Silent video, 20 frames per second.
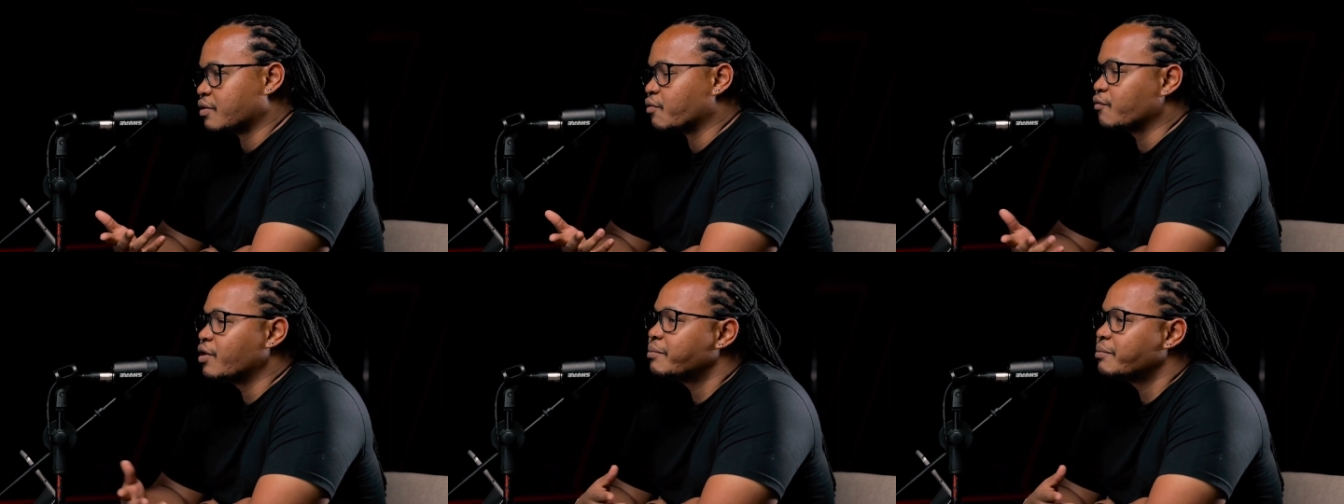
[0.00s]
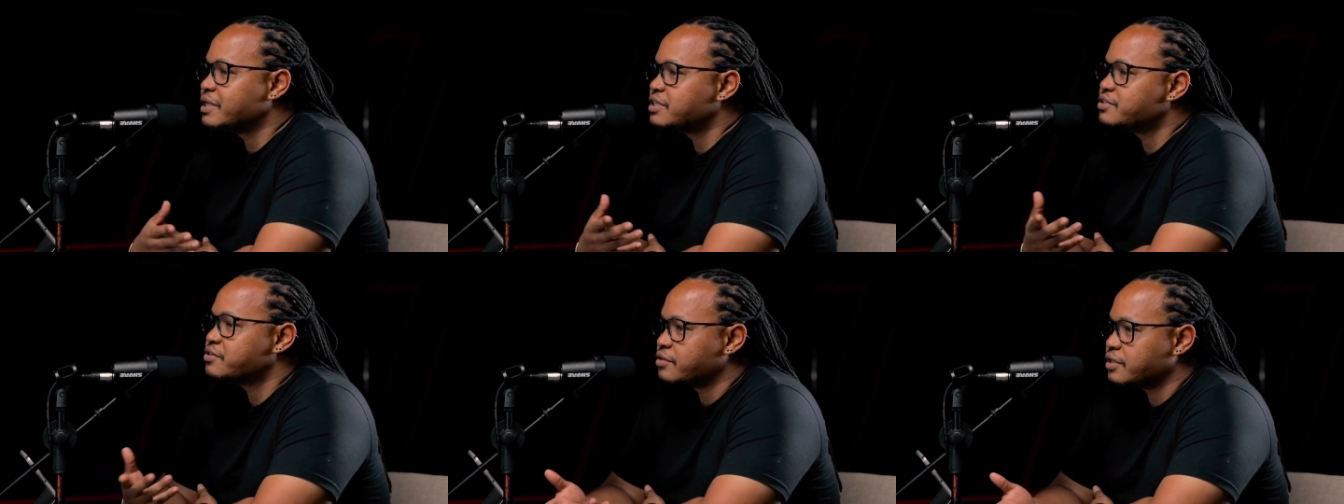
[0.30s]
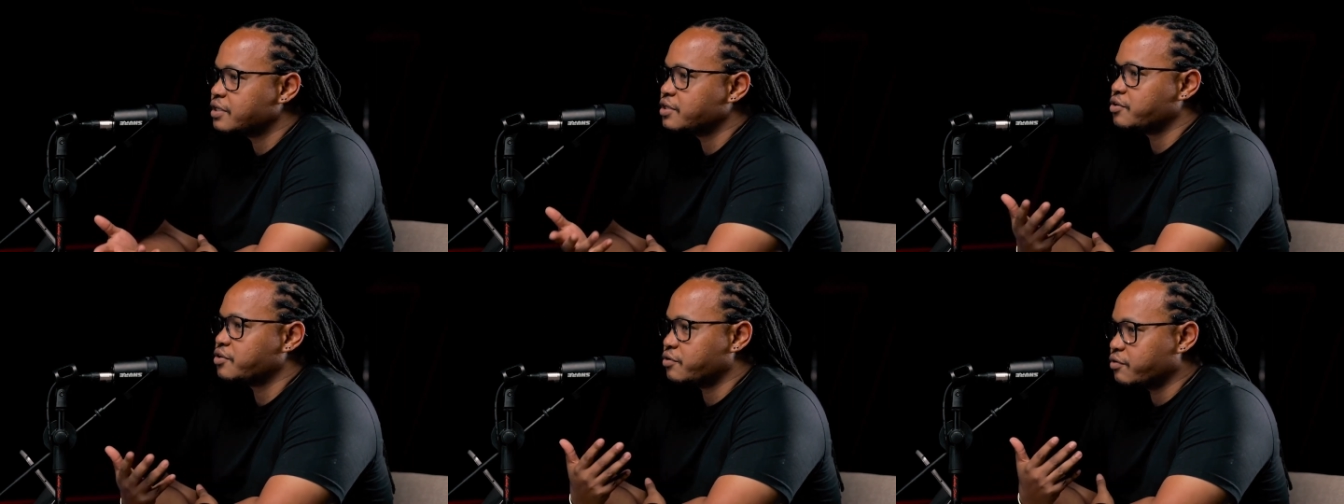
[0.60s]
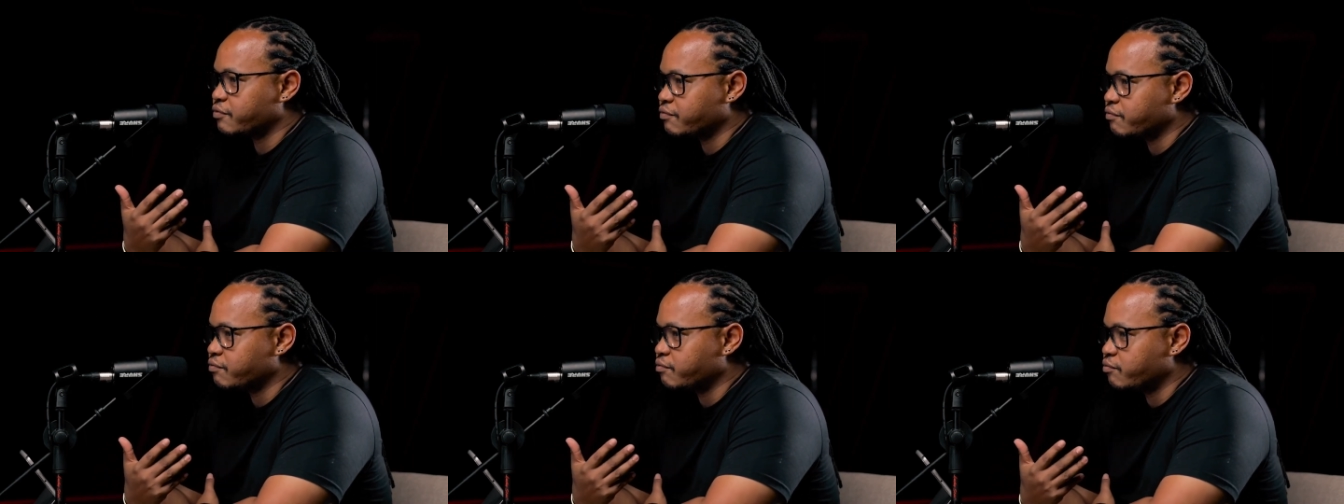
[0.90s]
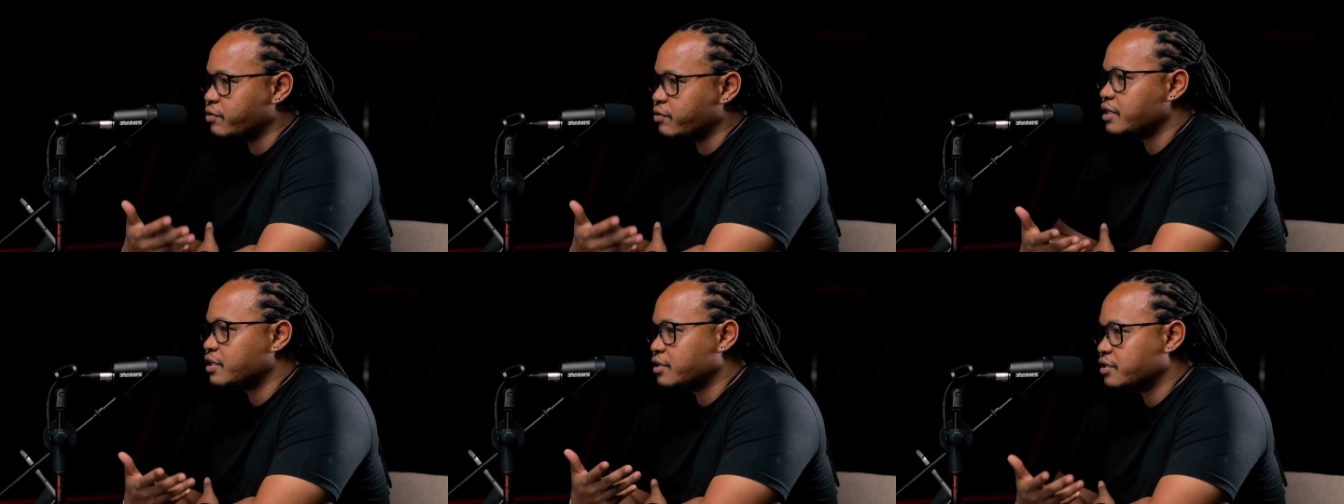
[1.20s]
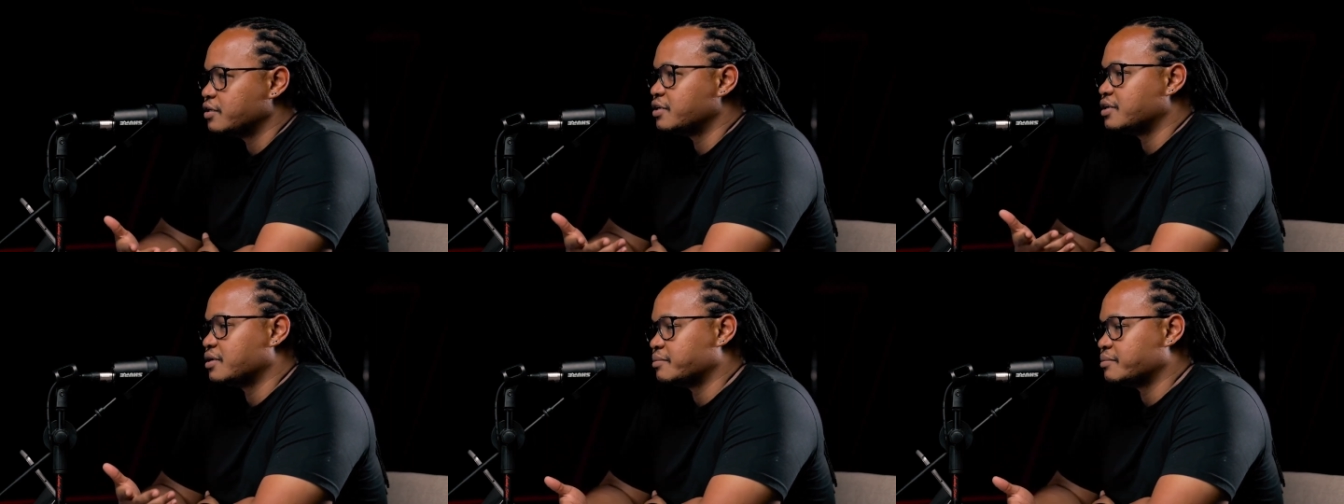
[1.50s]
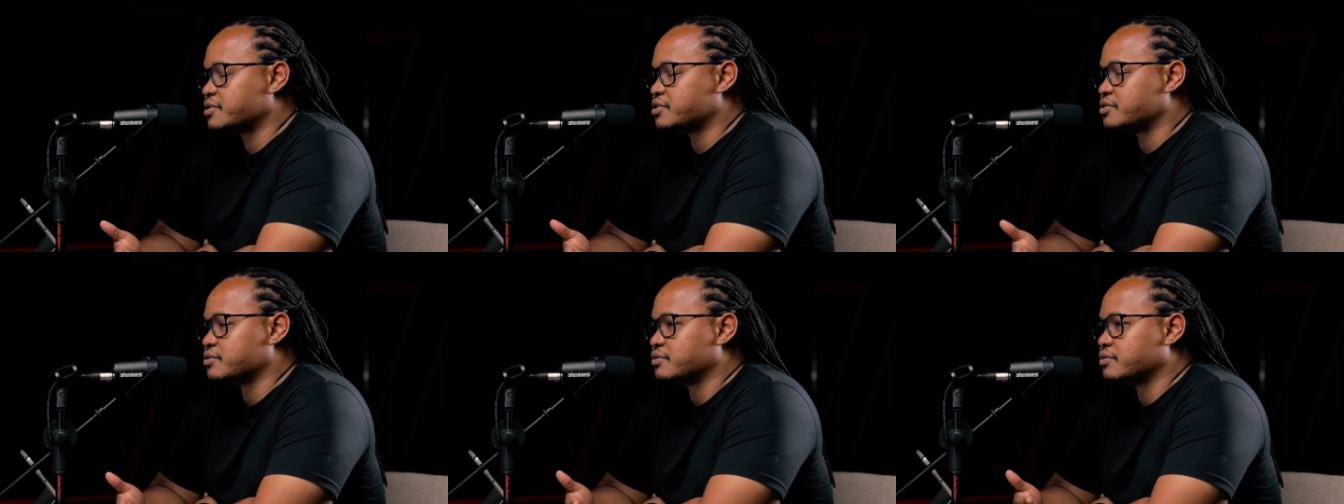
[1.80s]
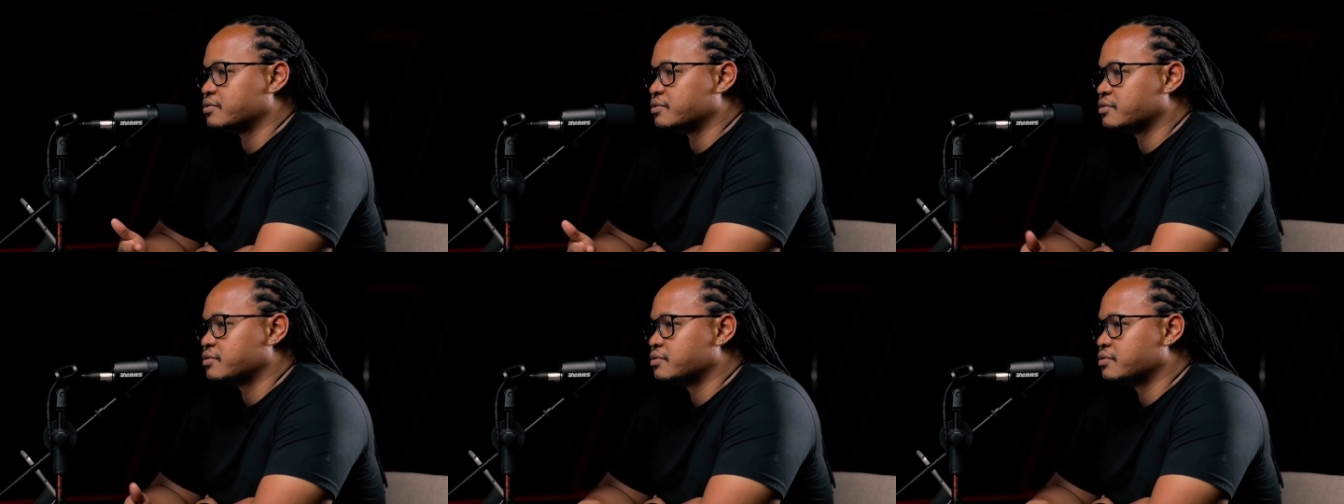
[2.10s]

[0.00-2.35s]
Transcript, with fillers: What makes you think you're really good number two?